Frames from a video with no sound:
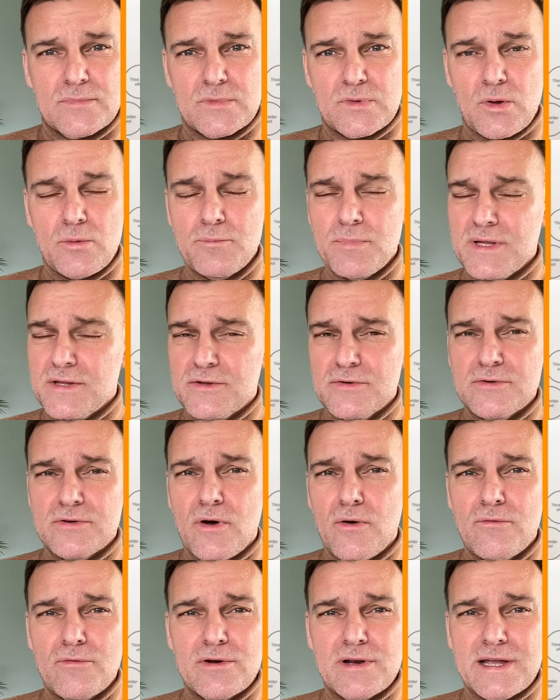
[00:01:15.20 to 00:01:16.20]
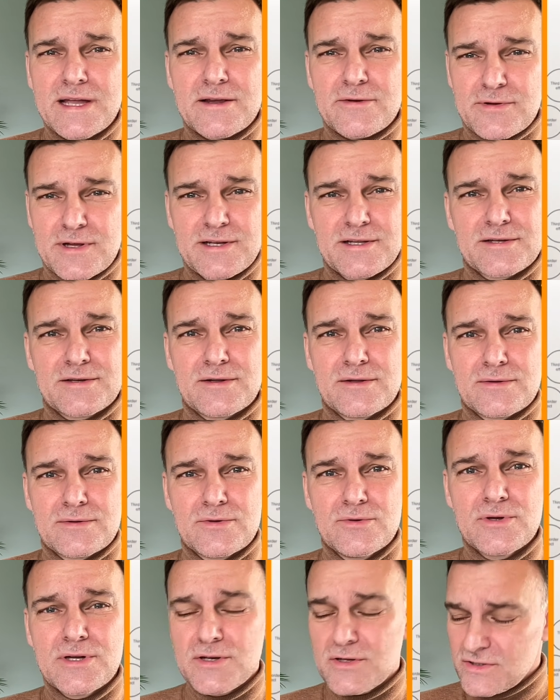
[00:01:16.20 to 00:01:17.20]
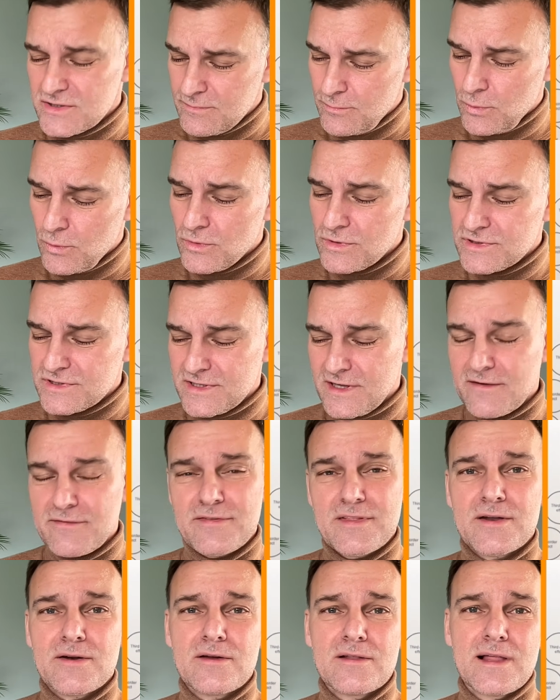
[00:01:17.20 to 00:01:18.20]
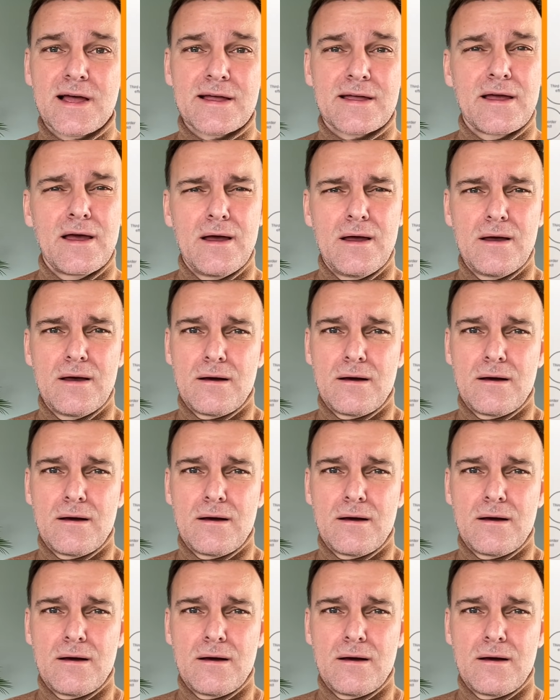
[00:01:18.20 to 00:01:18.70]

Don't be too overly critical. You can explore stuff that are like,